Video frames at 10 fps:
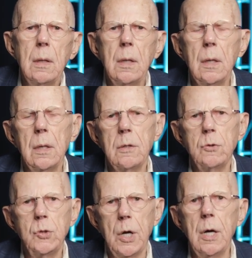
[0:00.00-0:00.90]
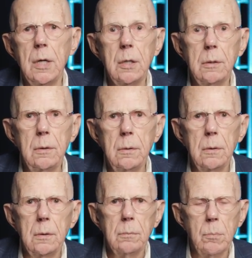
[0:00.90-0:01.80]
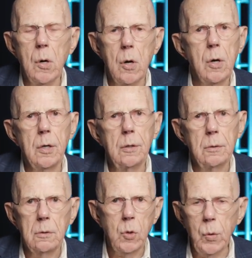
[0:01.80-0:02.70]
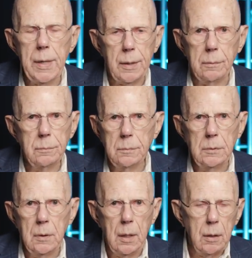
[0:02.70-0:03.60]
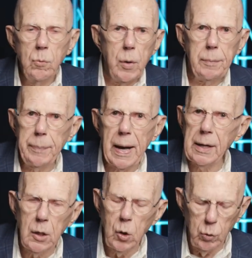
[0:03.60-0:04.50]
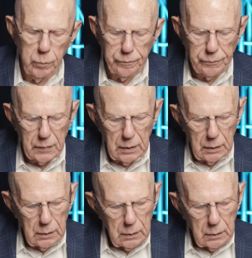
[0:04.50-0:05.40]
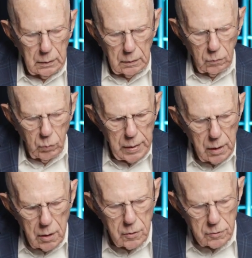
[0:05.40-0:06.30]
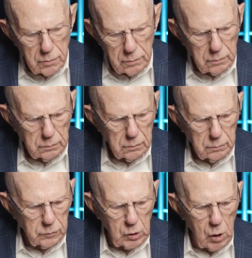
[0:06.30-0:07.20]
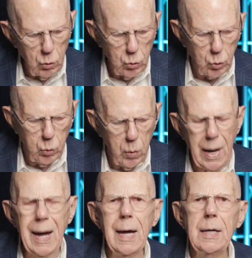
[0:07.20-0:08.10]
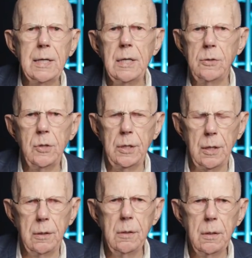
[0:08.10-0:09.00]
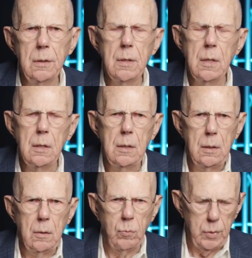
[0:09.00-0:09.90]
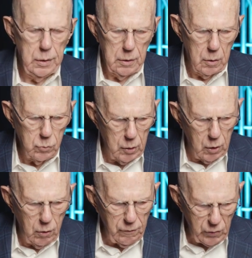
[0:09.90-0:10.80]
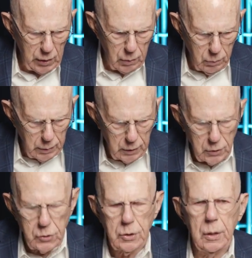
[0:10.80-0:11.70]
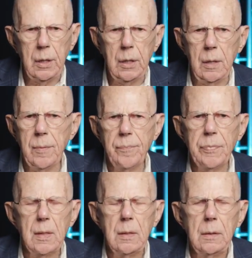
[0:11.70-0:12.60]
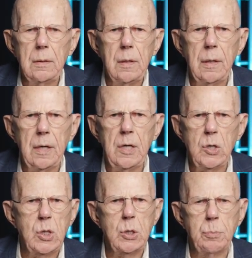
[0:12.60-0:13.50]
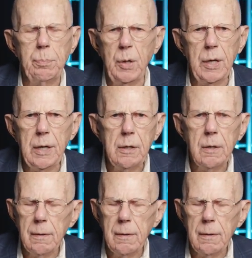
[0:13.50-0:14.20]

uh, John Mark quit and he went back home. Uh, we aren't told why he did. We don't know if there was a, a split